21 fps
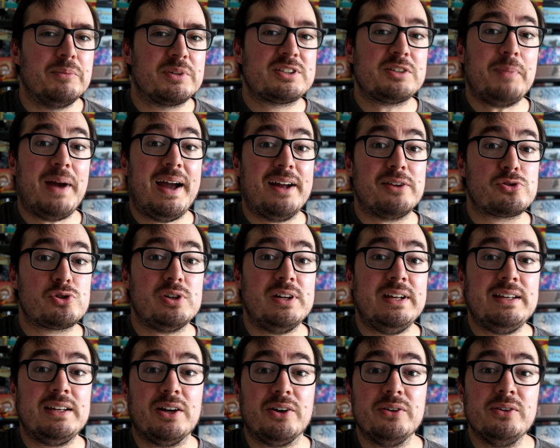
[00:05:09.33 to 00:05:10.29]
because I'm
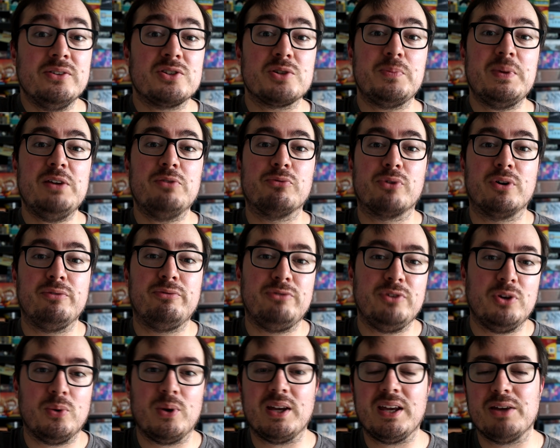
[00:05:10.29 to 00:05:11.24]
actually going to be
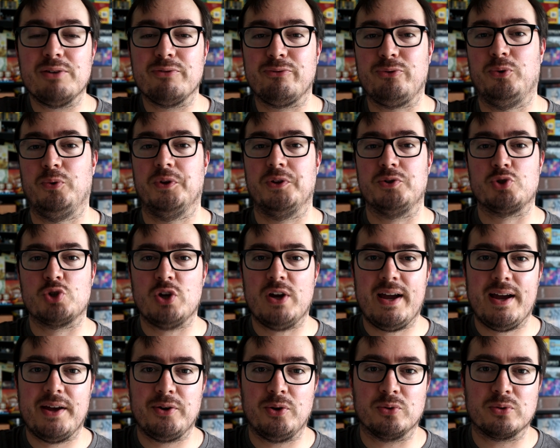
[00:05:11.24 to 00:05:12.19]
reviewing it for the
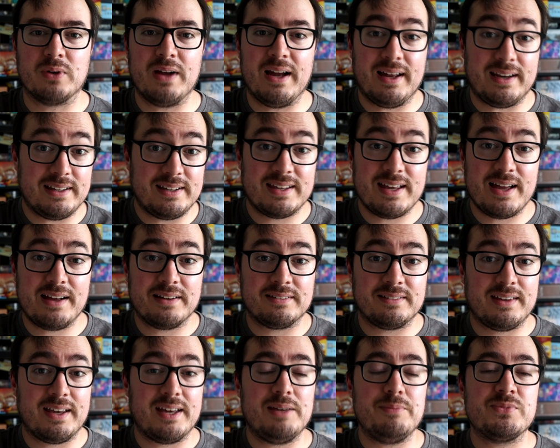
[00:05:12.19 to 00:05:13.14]
channel. Alley
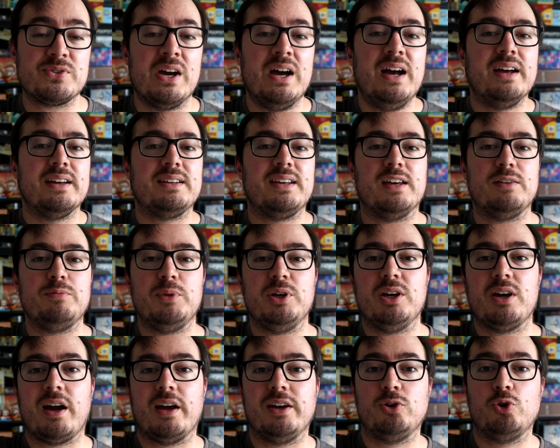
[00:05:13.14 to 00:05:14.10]
Cat Games gave
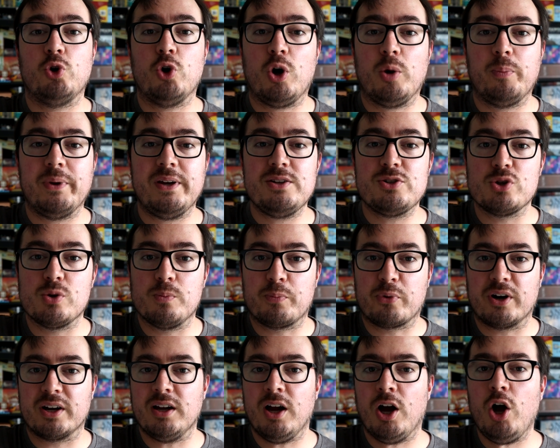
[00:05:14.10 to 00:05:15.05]
me a copy to
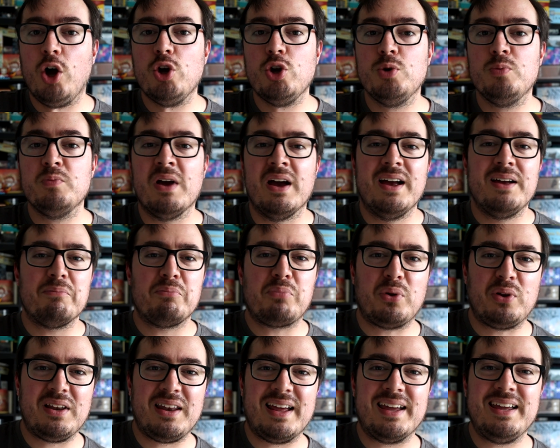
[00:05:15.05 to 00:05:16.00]
bring home,
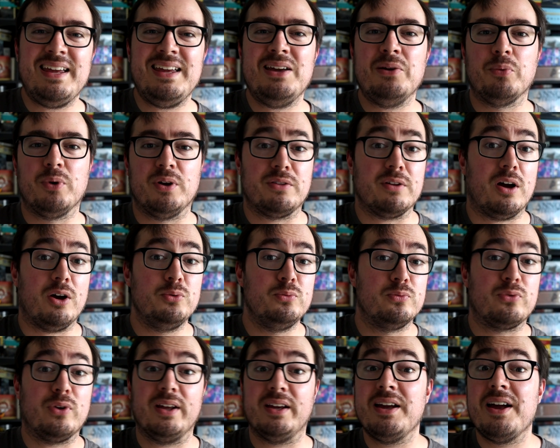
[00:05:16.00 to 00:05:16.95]
play with
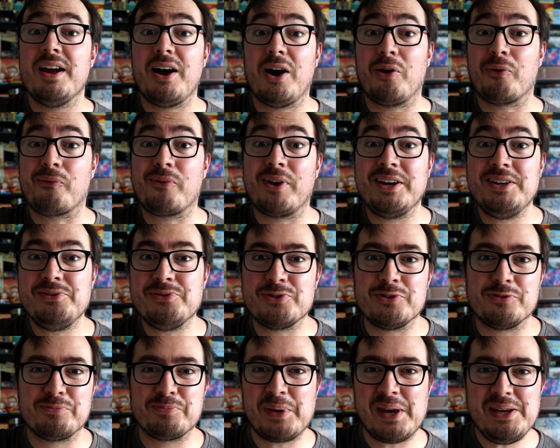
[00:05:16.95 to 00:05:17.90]
hopefully a range
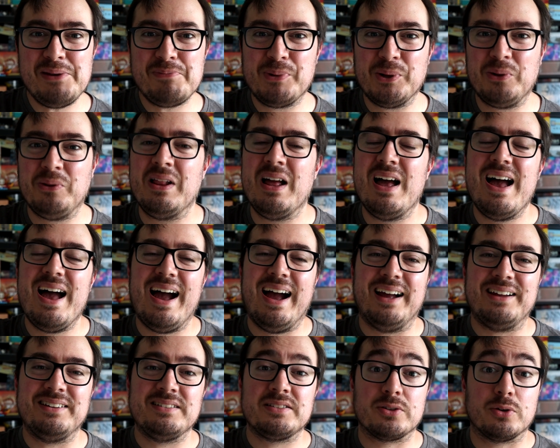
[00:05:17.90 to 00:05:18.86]
of people
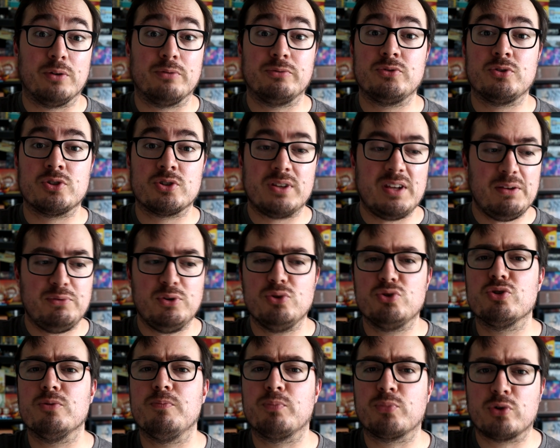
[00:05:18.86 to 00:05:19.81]
and sort of give you
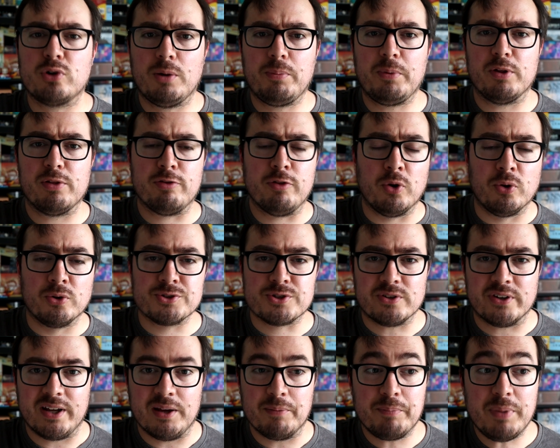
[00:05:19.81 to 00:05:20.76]
some proper thoughts
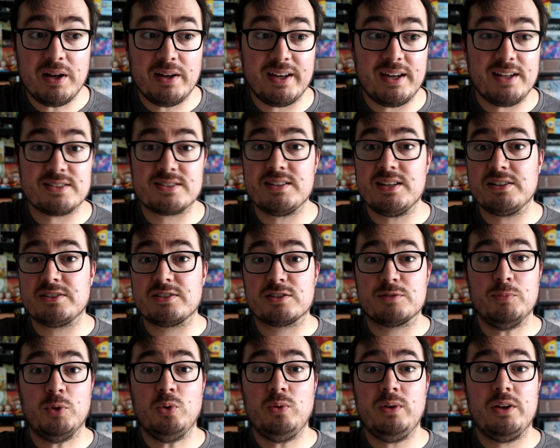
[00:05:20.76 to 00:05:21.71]
on it. But it's this
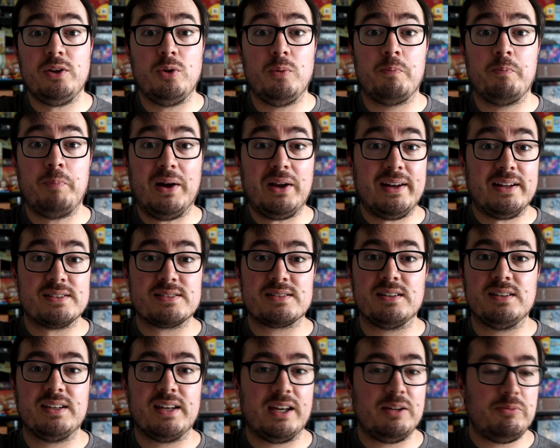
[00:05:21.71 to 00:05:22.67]
small little
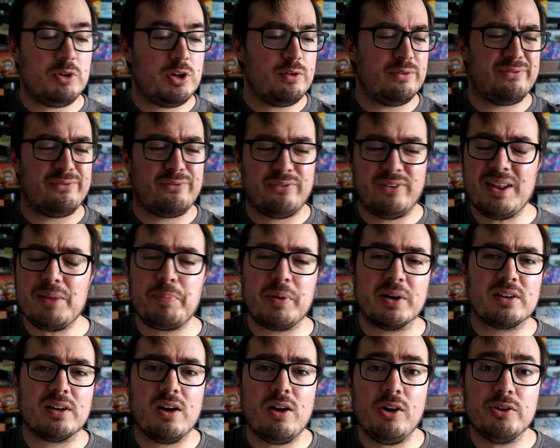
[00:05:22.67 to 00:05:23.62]
balancing game. You flip
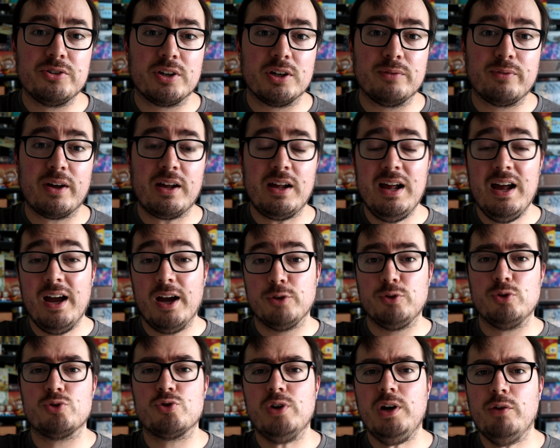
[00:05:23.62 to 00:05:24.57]
a card over and
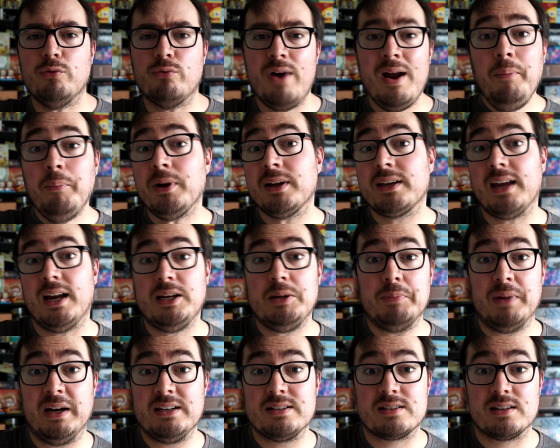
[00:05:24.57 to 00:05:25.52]
you're trying to
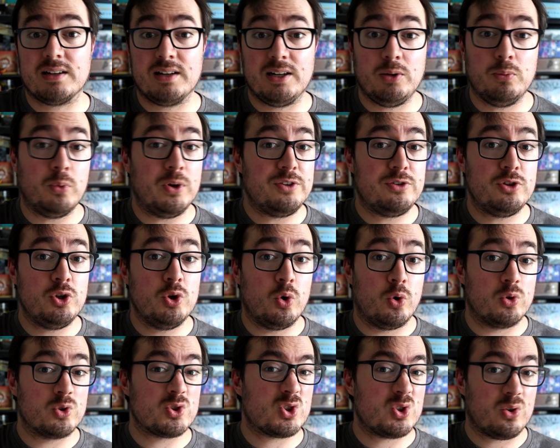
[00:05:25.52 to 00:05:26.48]
replicate basically with
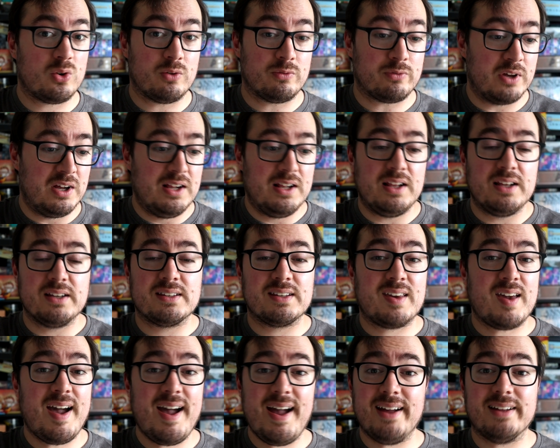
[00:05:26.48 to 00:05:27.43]
your sort of
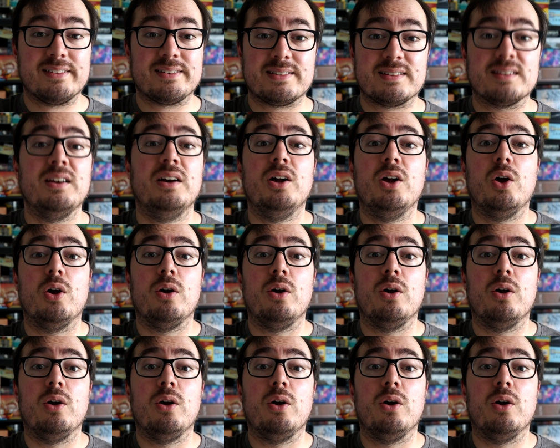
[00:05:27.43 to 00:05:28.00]
cats